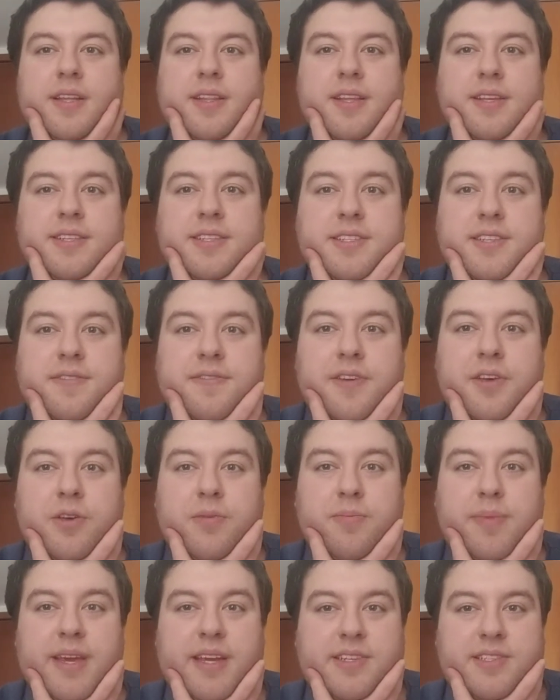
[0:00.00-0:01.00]
This is a
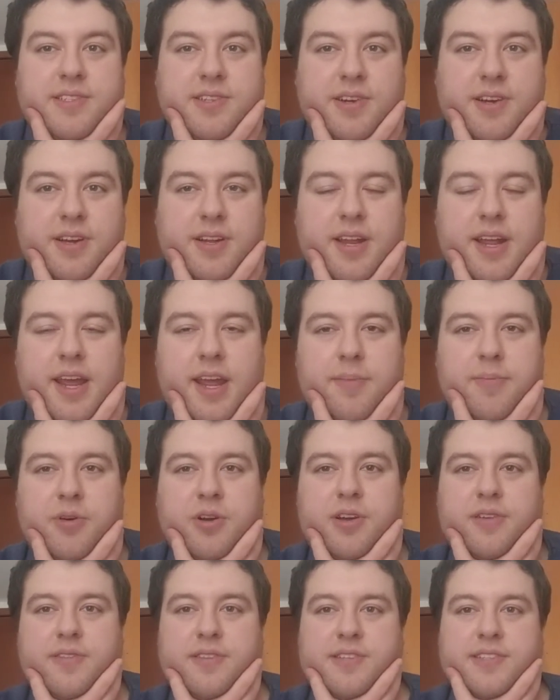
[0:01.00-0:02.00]
film based on a
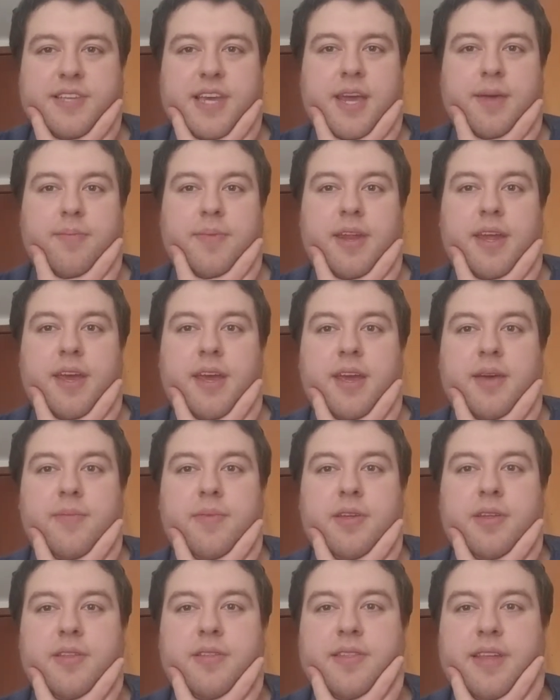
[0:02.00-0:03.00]
book of the same
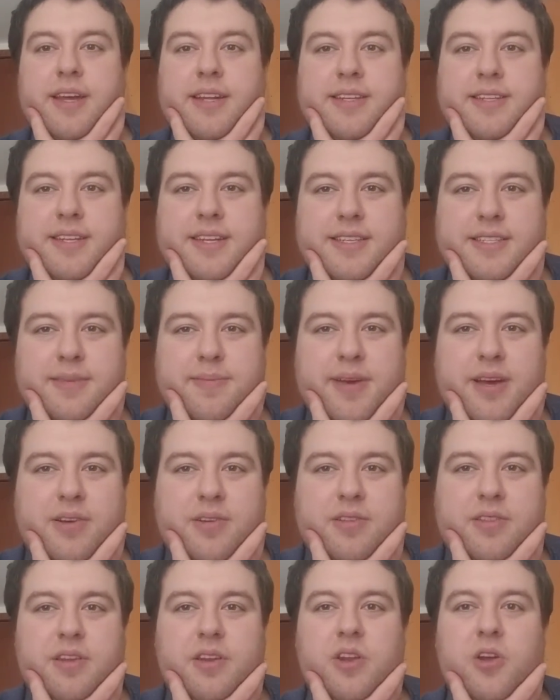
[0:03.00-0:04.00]
name that is
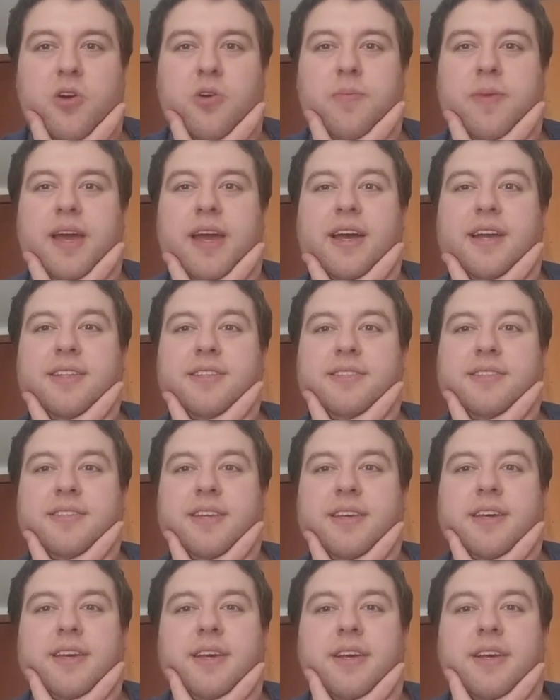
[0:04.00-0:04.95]
about the nomads